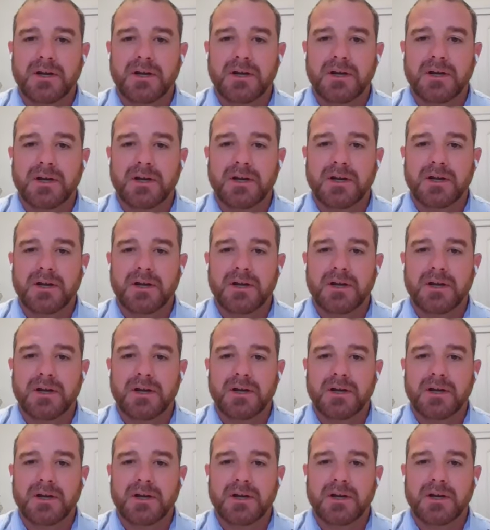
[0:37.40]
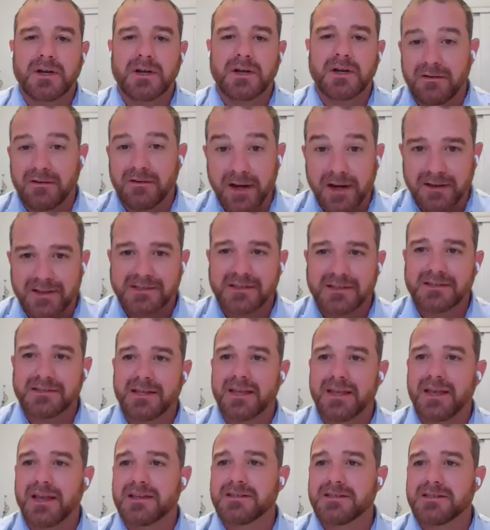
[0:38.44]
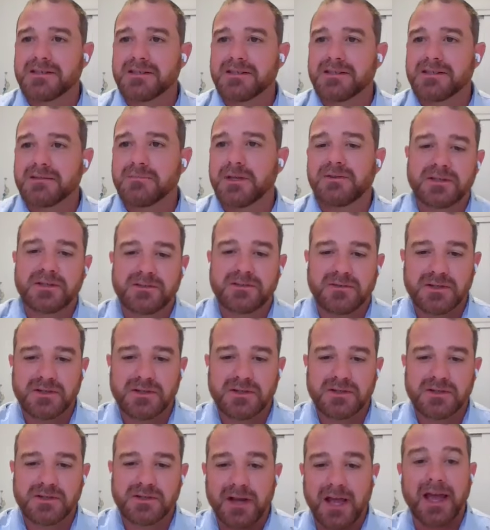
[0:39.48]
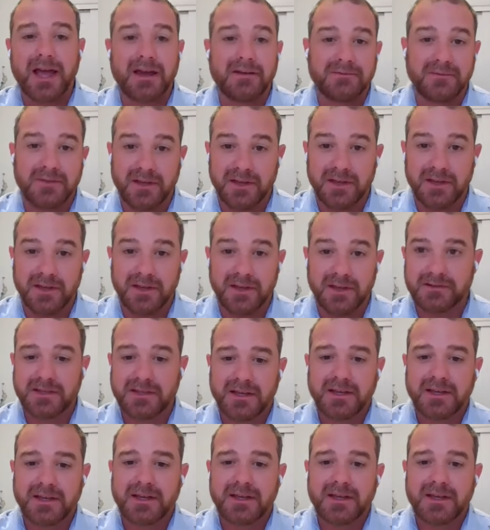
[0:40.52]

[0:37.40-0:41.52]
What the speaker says: going to correct Mike already on this because he hasn't been doing this for 2.5 years.